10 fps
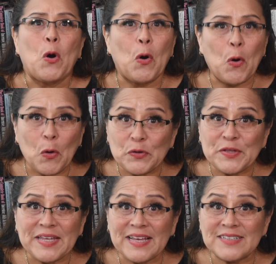all
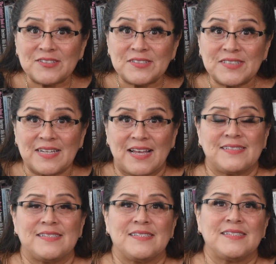the
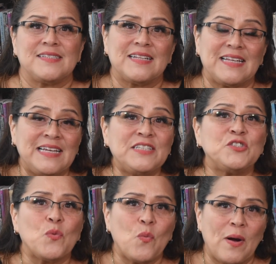exercises that each
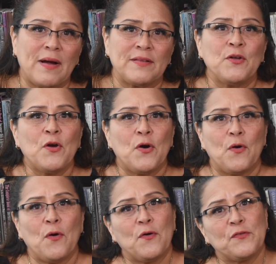one
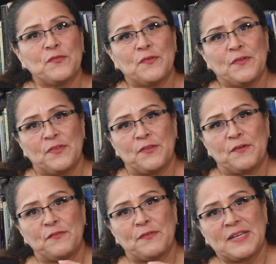of the
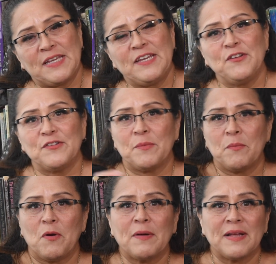fakir, the
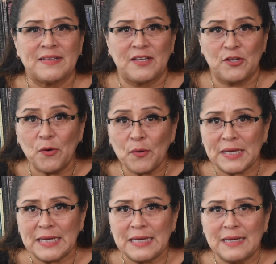monk, and the
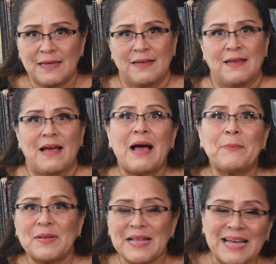yogi
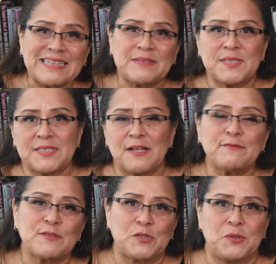apply
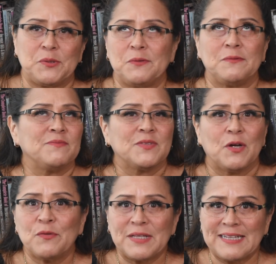themselves to
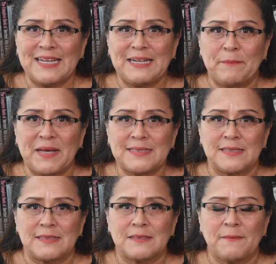on a daily
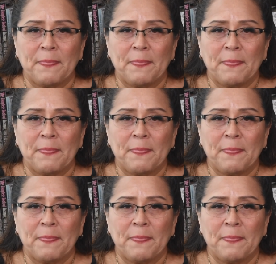basis.